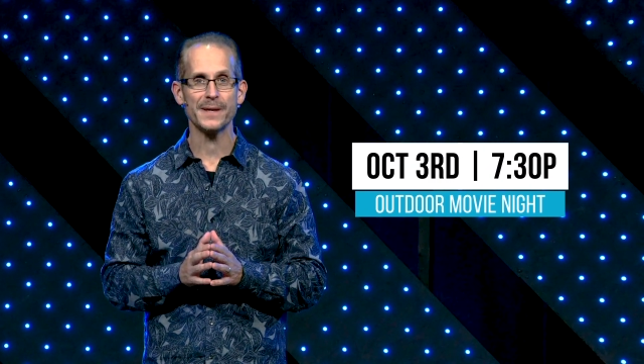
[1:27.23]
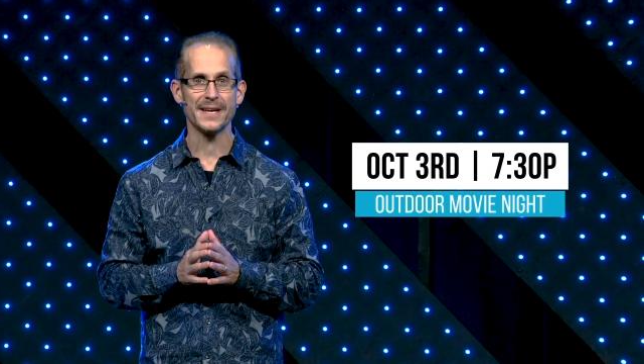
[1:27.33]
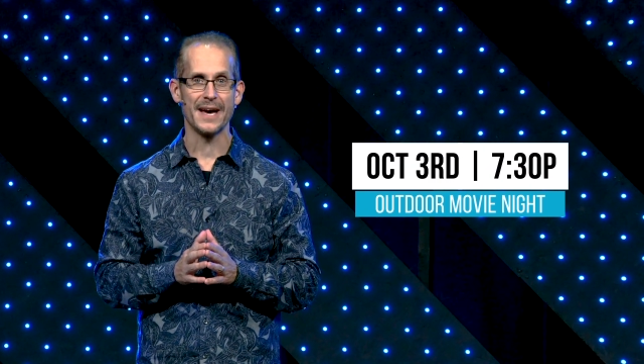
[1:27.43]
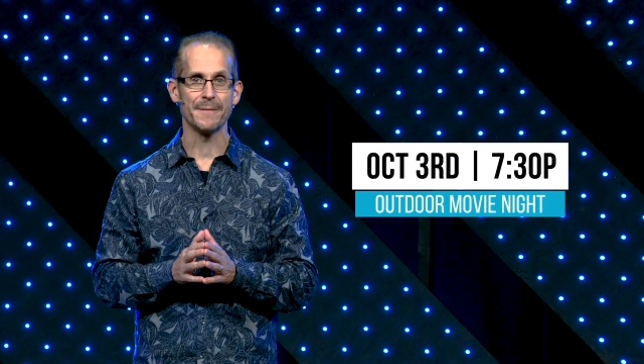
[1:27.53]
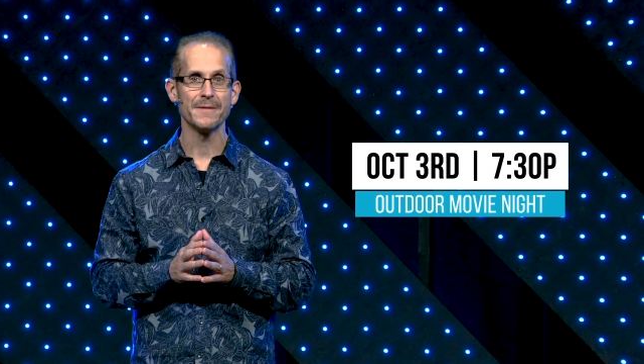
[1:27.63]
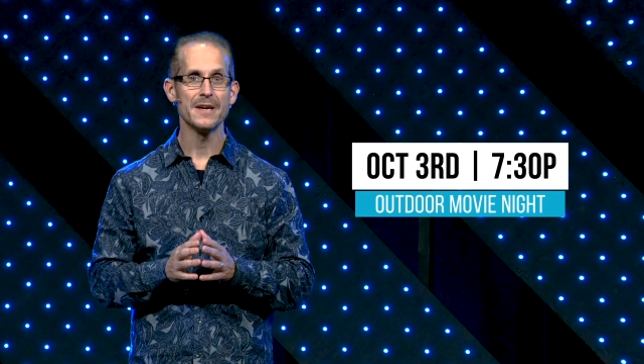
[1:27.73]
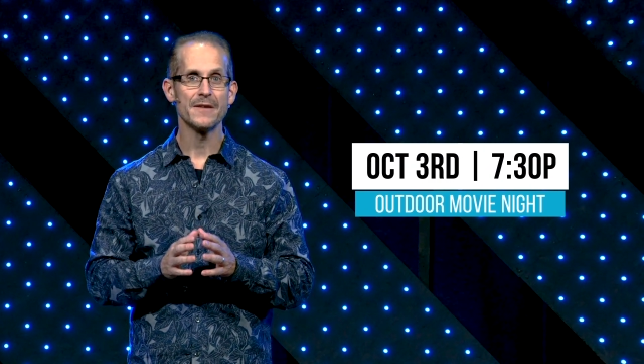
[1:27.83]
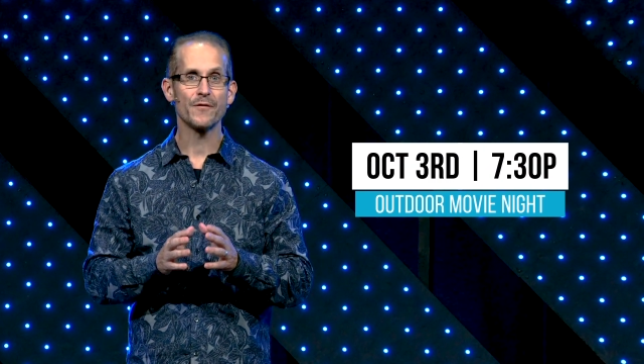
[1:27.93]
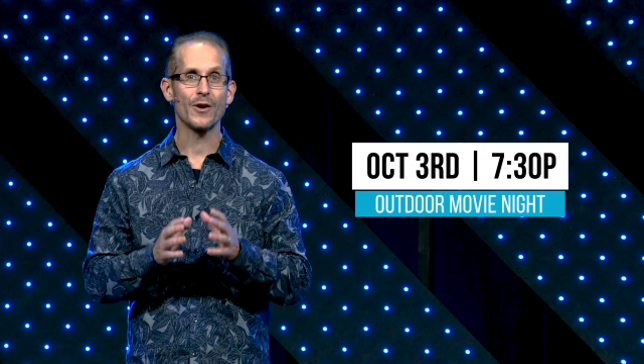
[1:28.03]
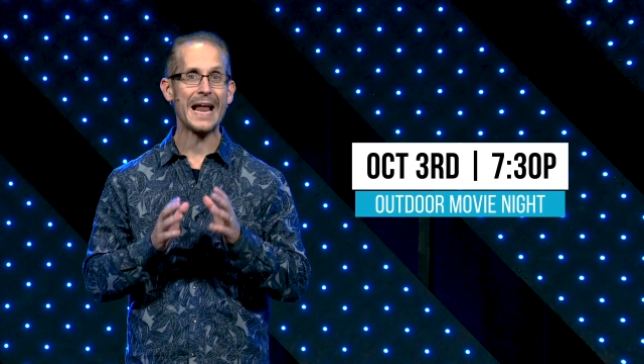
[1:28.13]
p.m.
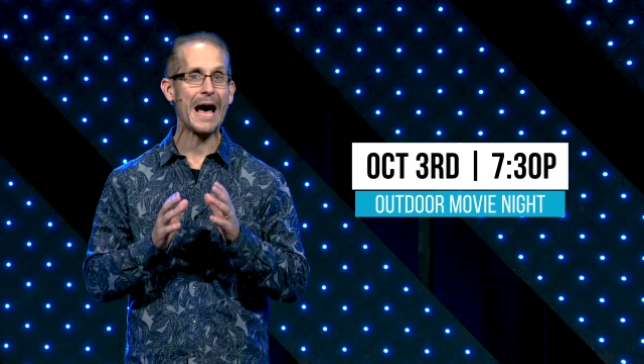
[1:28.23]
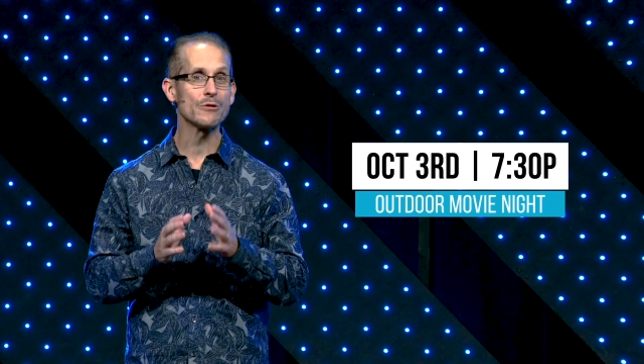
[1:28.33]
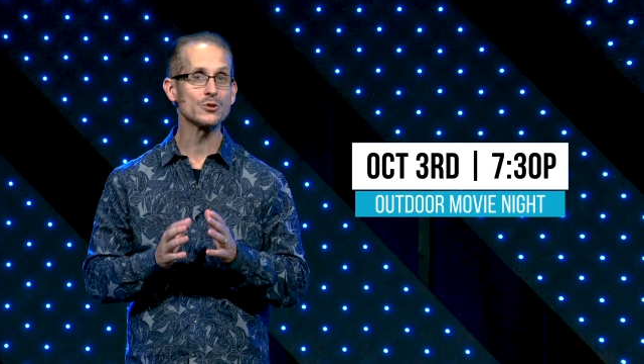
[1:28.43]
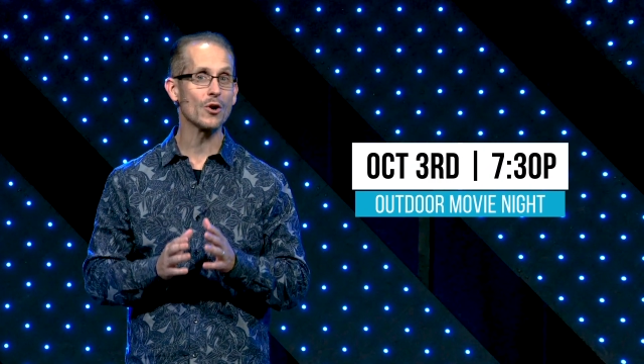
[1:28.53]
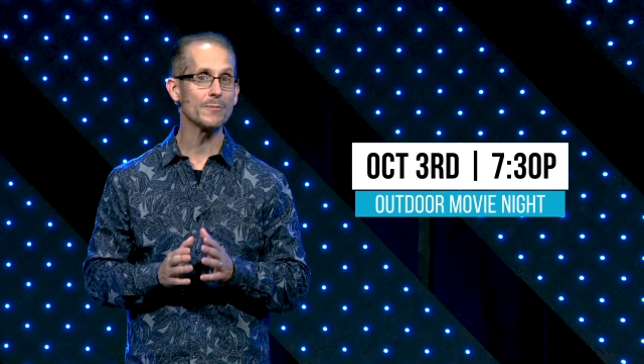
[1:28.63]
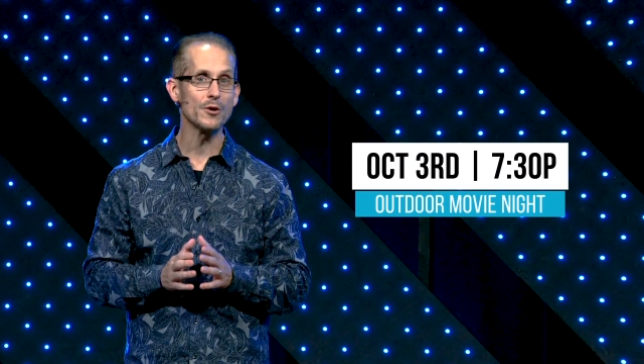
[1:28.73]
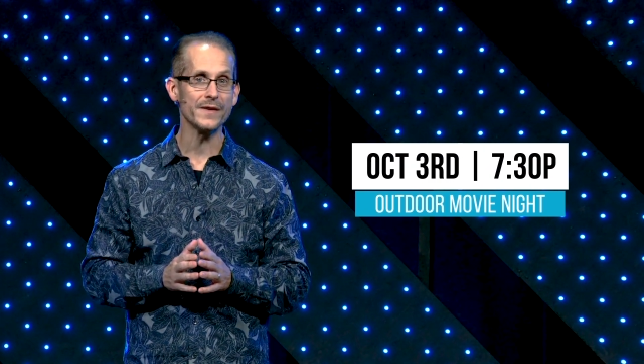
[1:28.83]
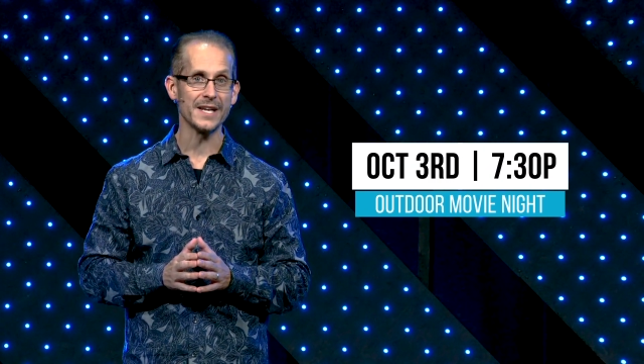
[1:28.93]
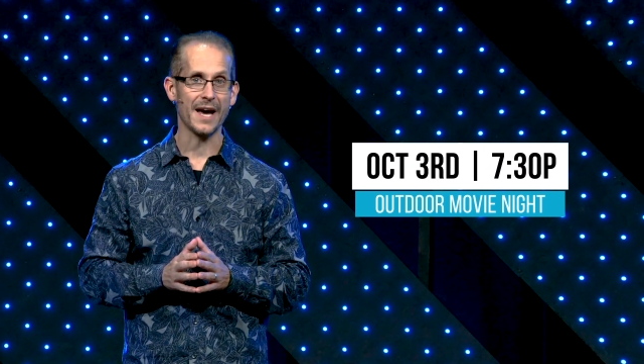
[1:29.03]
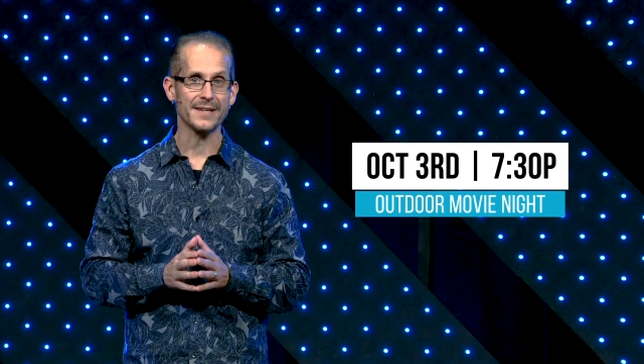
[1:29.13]
for an outdoor
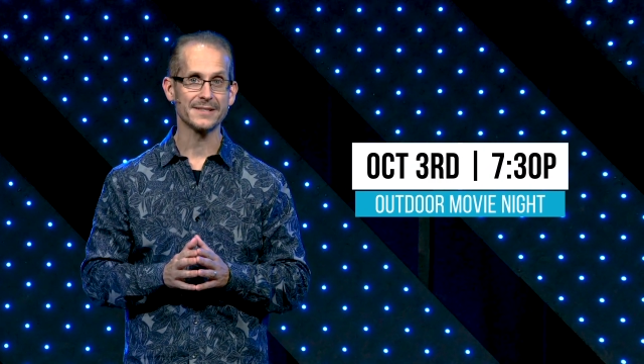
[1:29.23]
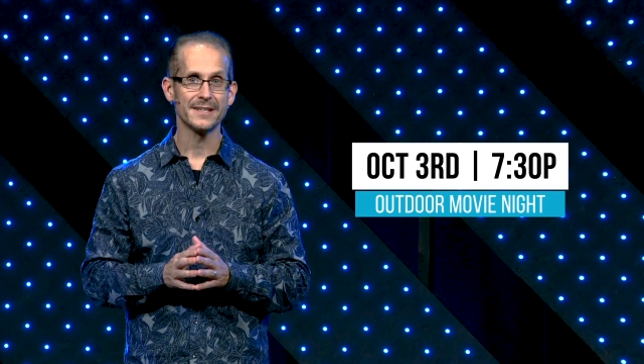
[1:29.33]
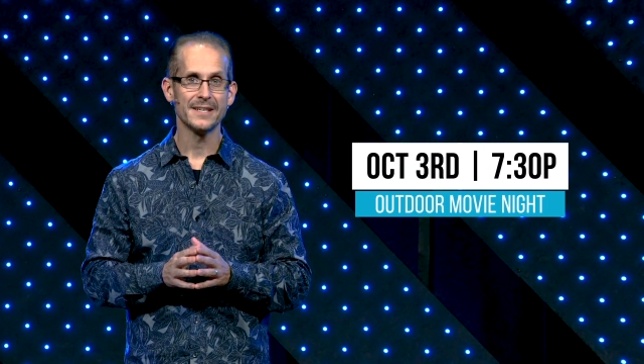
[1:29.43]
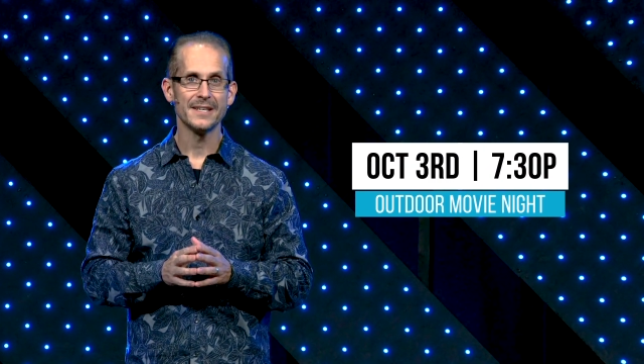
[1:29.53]
movie night.